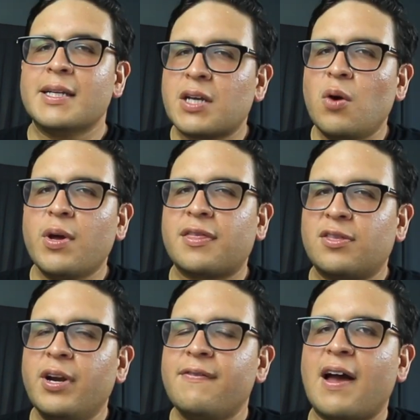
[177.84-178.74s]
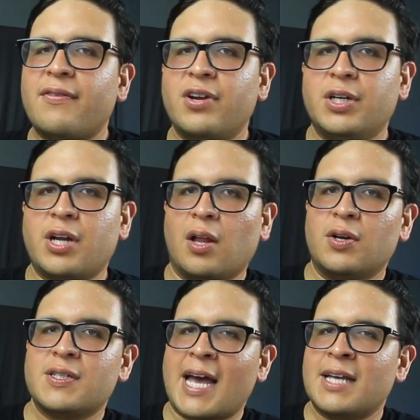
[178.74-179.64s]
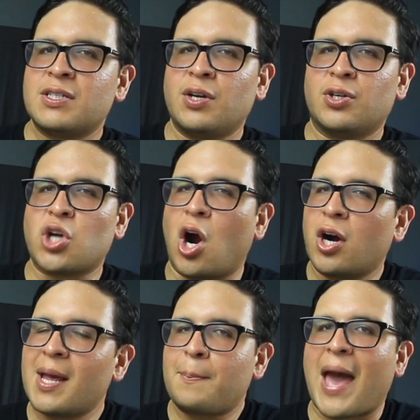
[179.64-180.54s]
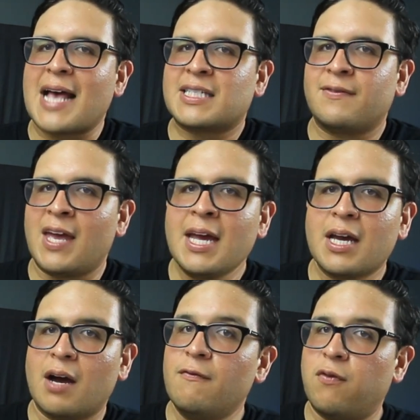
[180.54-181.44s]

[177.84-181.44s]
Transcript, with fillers: Let's go with $3,500 as your target passive income